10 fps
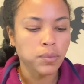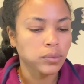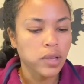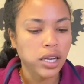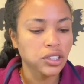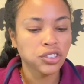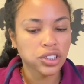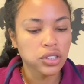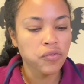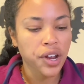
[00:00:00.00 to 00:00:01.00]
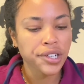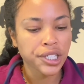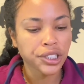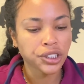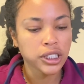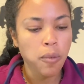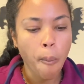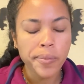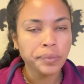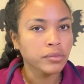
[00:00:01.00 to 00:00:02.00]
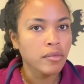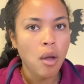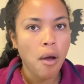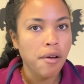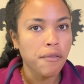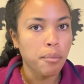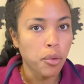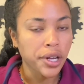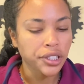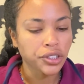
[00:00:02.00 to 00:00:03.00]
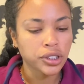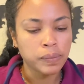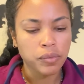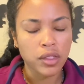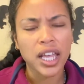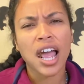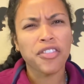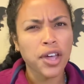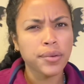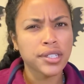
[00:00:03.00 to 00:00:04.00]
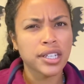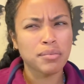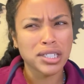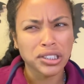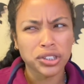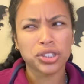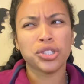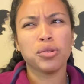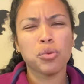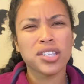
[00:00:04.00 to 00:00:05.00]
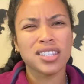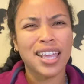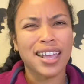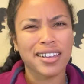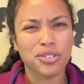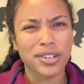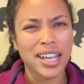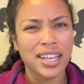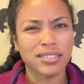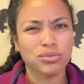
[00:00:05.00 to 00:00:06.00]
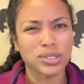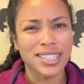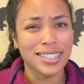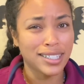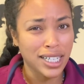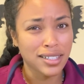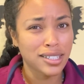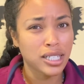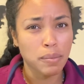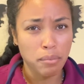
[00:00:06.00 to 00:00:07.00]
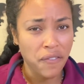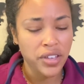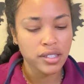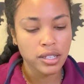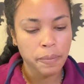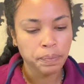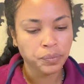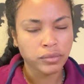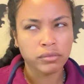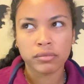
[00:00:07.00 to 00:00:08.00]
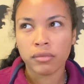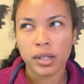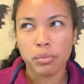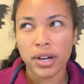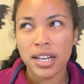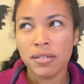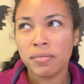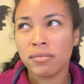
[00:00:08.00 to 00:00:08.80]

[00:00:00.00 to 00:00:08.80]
Like, it's still very tasty, moist. Like, I thought it was gonna be too moist and like create really dense muffins, bread.